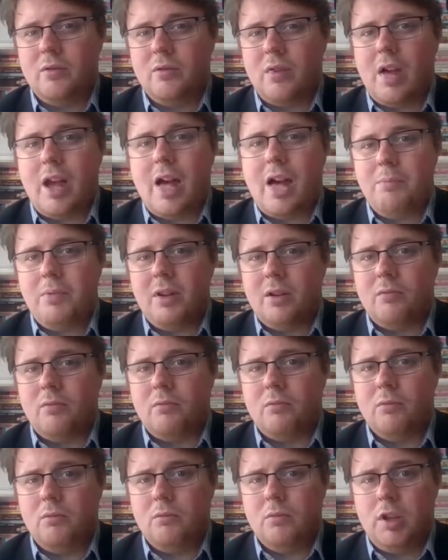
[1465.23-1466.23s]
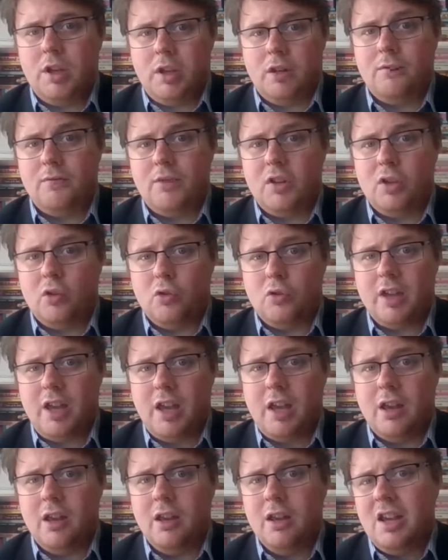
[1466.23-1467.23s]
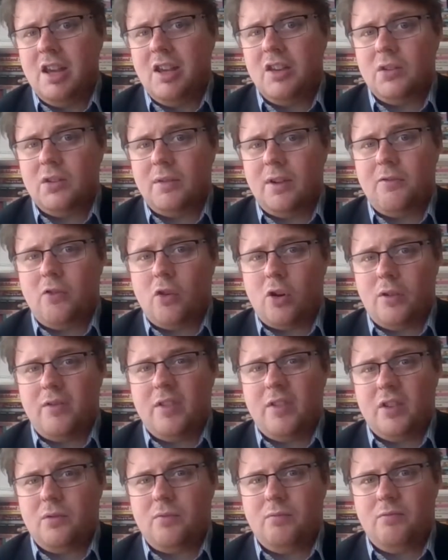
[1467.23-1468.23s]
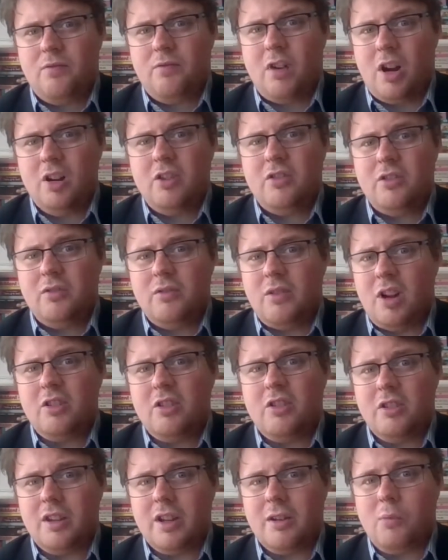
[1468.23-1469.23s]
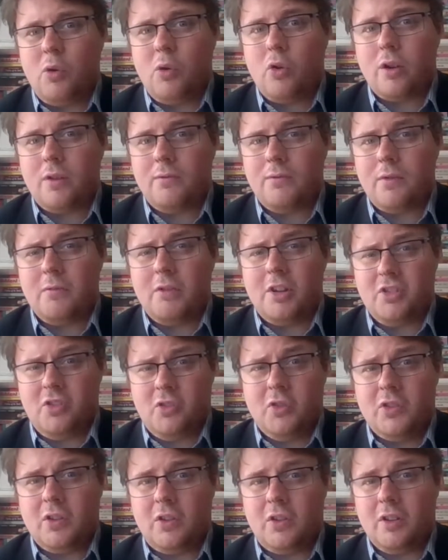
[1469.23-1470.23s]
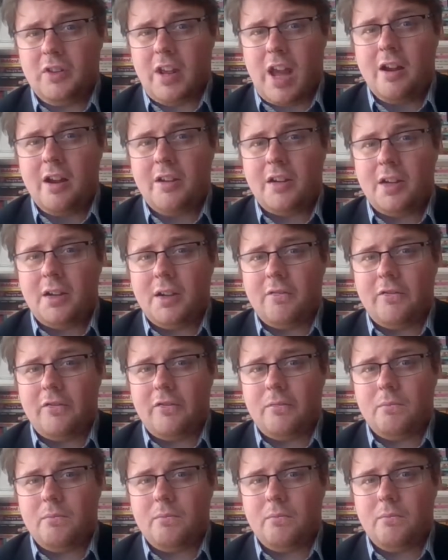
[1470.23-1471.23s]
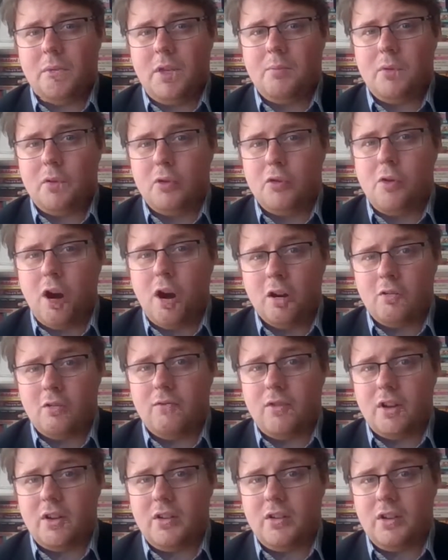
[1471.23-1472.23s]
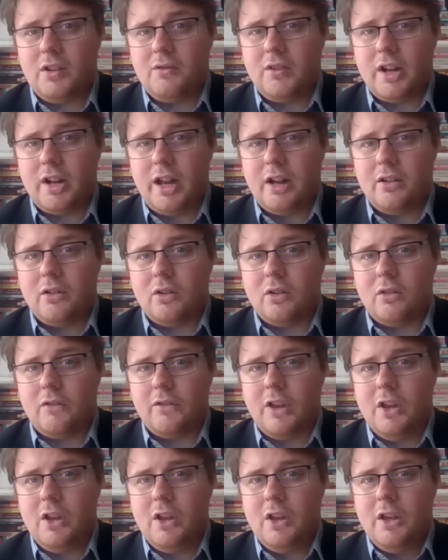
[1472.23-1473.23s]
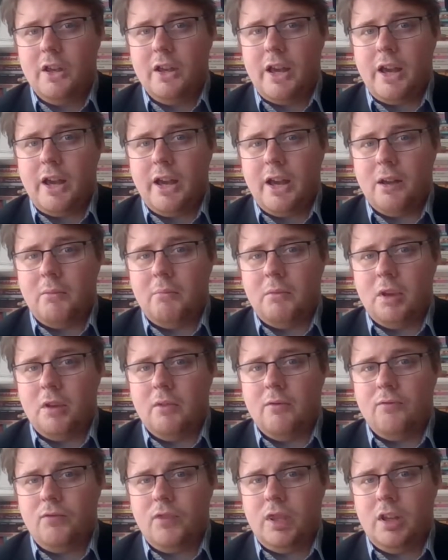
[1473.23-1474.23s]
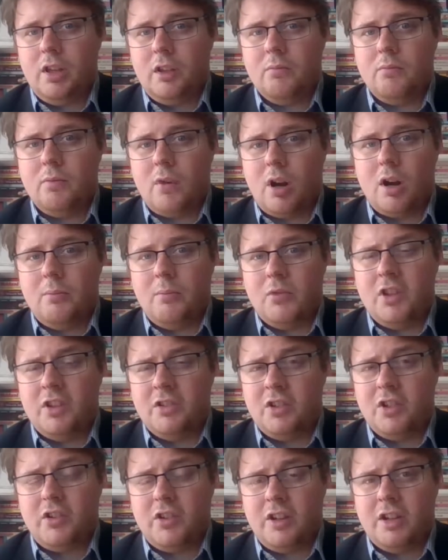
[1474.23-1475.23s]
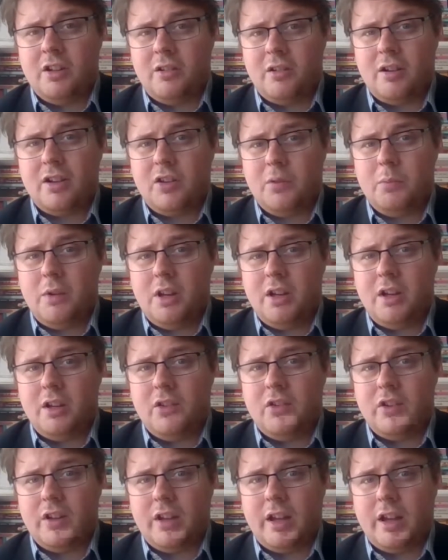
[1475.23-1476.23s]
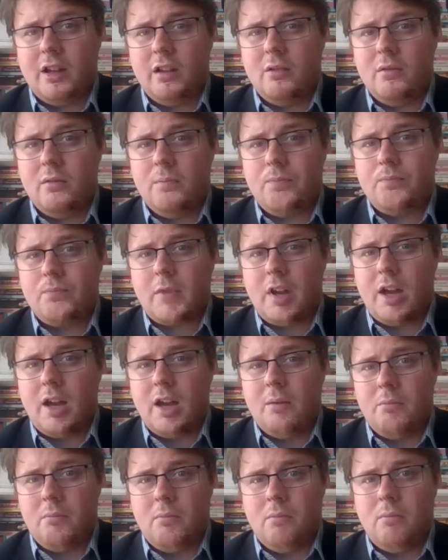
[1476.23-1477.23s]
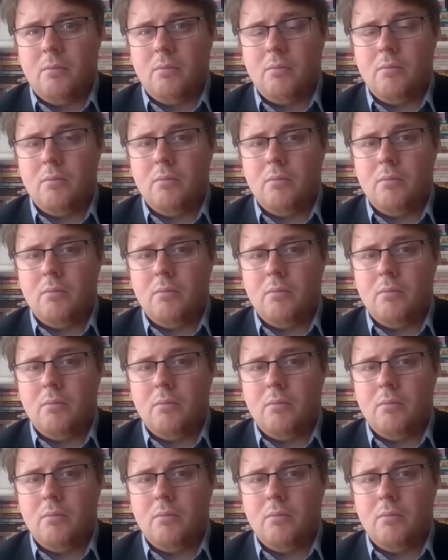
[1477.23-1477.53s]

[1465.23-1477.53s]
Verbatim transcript: happen here in the UK. So therefore, it's urgently important that we show solidarity with people who are on the receiving end of um, the arms industry and are experiencing it um,